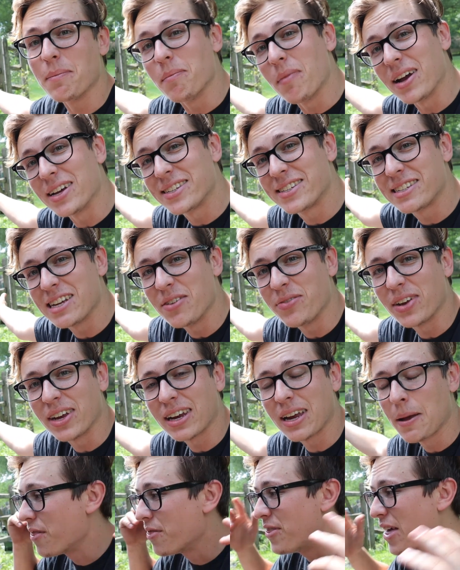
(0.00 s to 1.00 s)
my
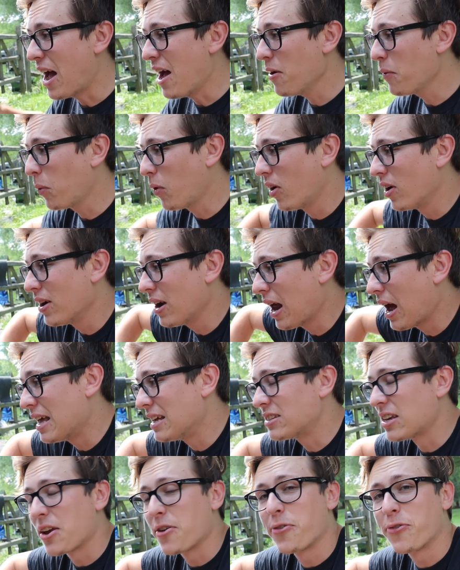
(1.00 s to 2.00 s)
Civic, that one,
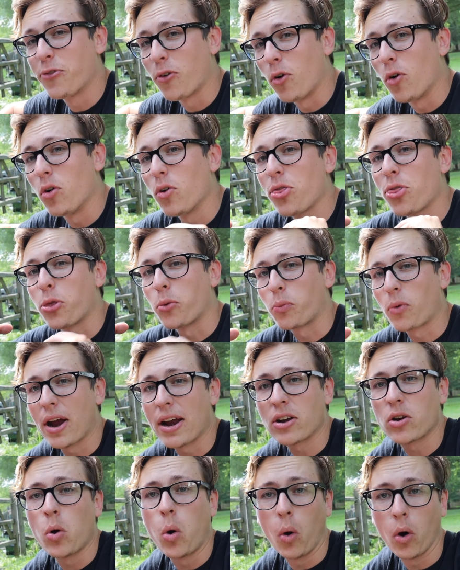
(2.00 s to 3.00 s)
it's a full
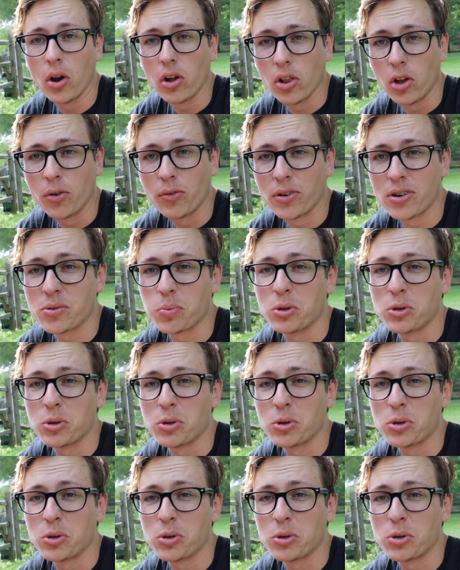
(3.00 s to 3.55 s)
thread coilover,